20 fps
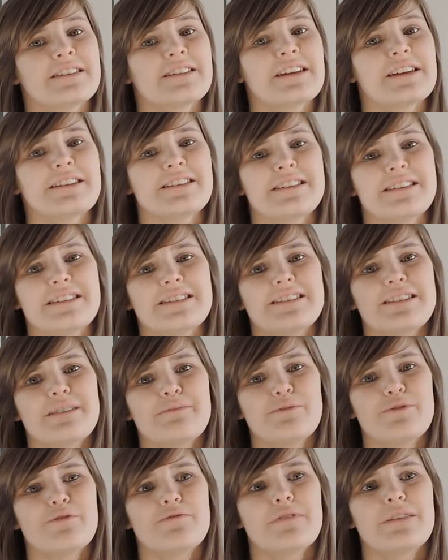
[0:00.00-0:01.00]
seen a DC
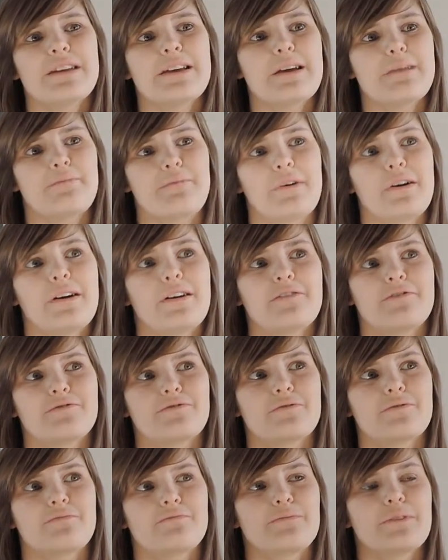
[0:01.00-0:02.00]
movie apart
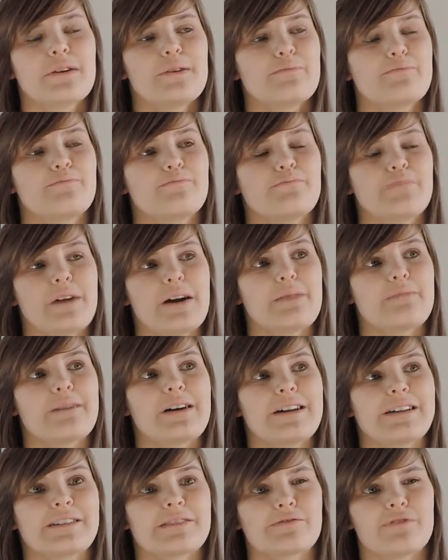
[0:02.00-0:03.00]
from
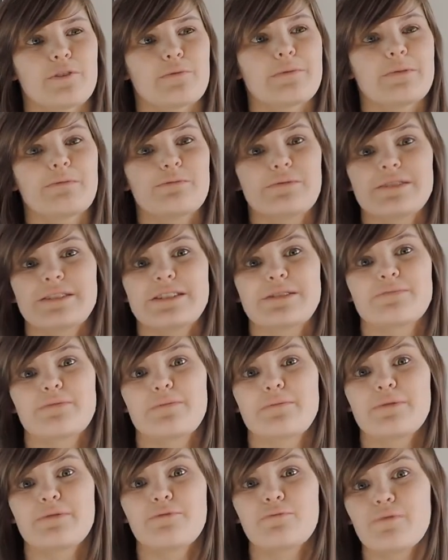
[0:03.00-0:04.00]
Batman and Robin, which is
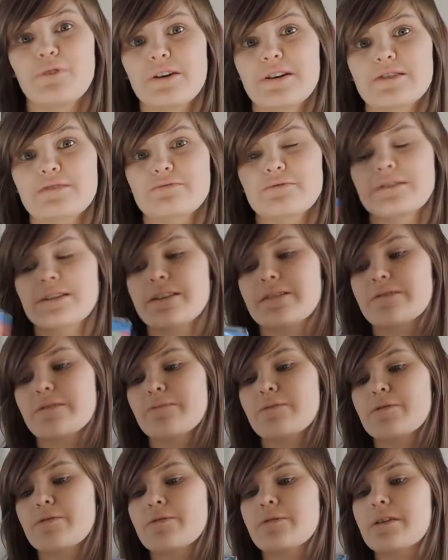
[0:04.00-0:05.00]
probably the worst one out of
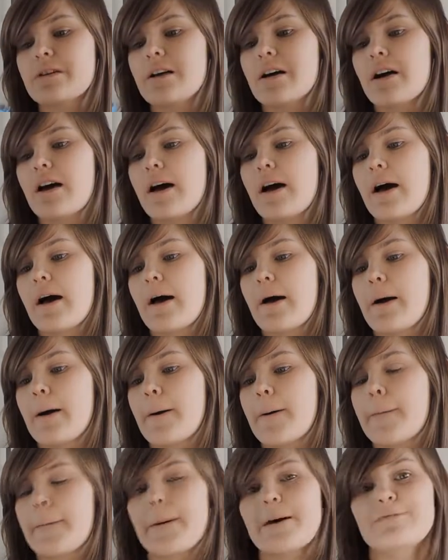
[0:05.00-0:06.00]
them all.
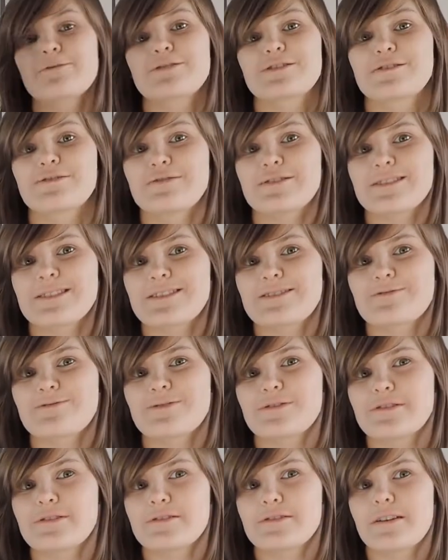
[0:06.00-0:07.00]
But I watched Suicide
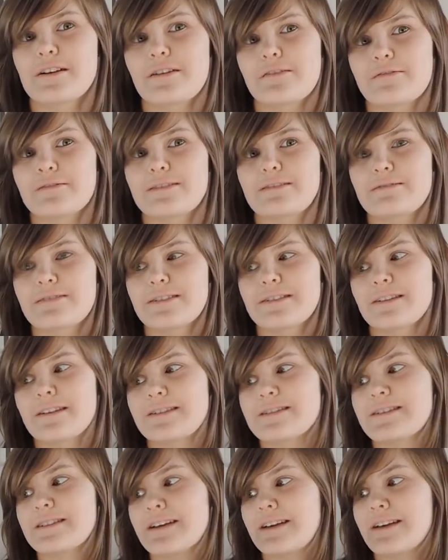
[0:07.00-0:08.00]
Squad, I really, really
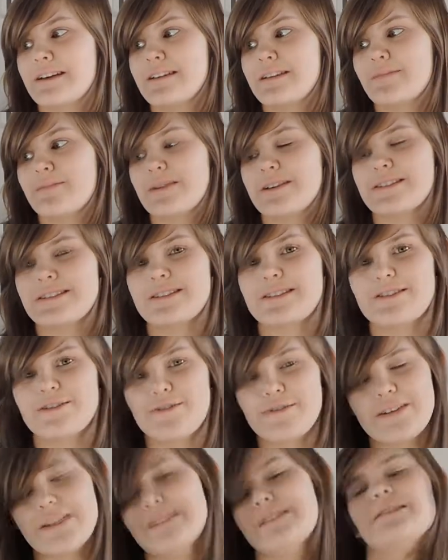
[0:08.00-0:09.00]
liked it, and I'm actually
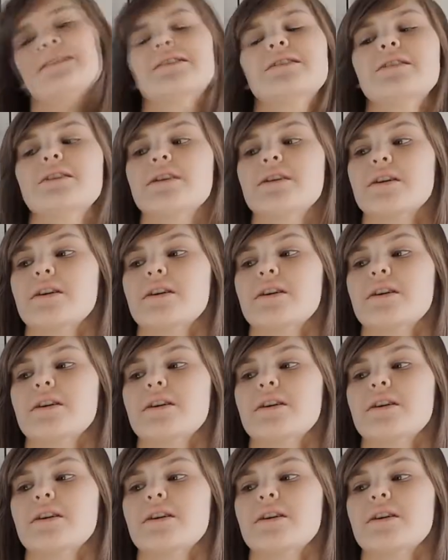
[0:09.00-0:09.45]
doing